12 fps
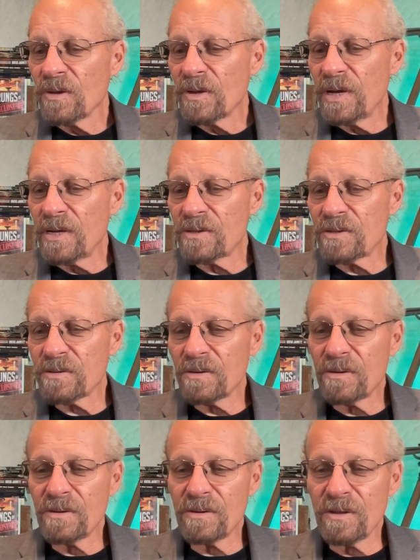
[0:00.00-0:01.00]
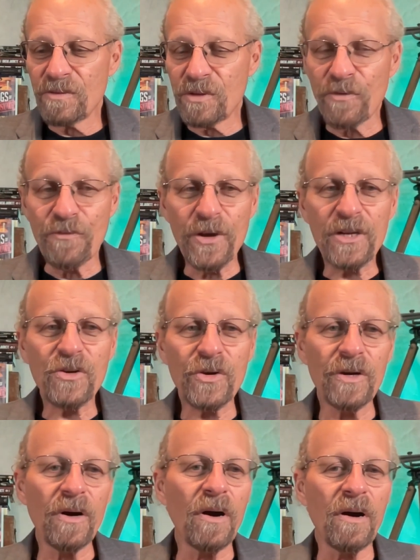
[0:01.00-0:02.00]
It's the
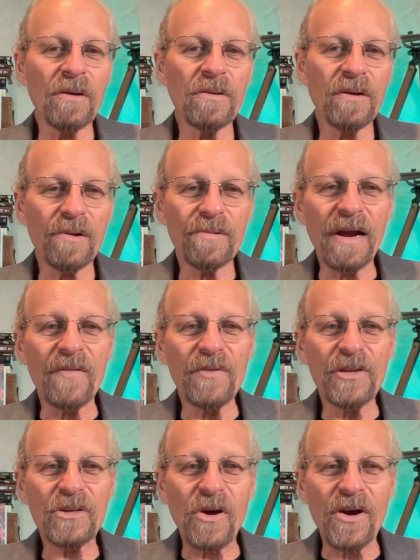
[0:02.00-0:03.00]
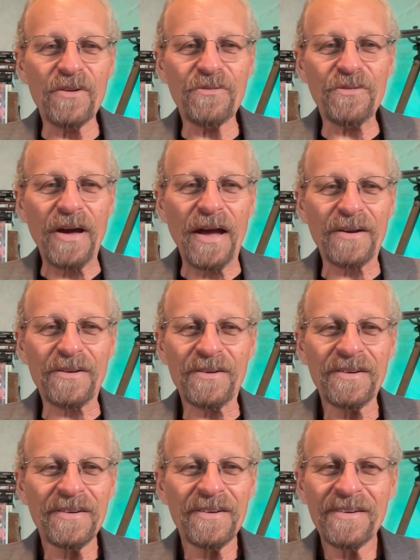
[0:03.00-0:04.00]
vitriol around this artifact
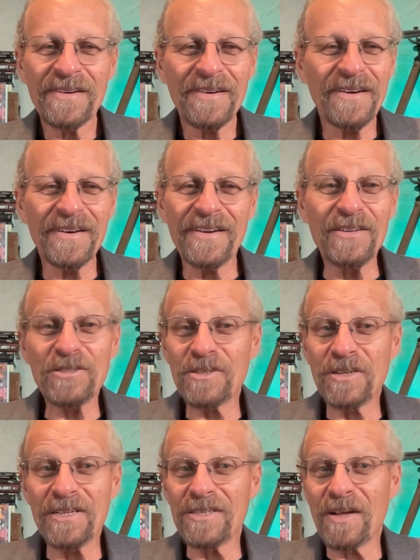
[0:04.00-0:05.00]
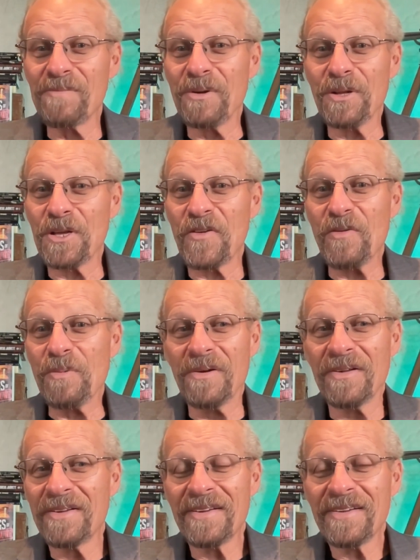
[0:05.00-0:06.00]
is
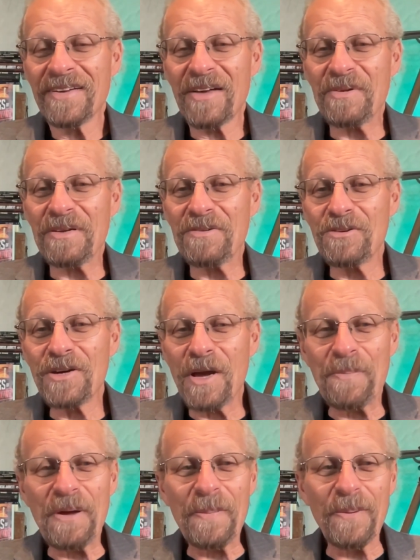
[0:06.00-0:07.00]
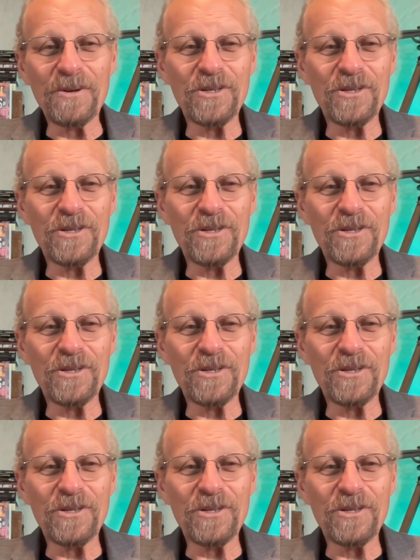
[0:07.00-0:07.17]
unbelievable. I mean, you get people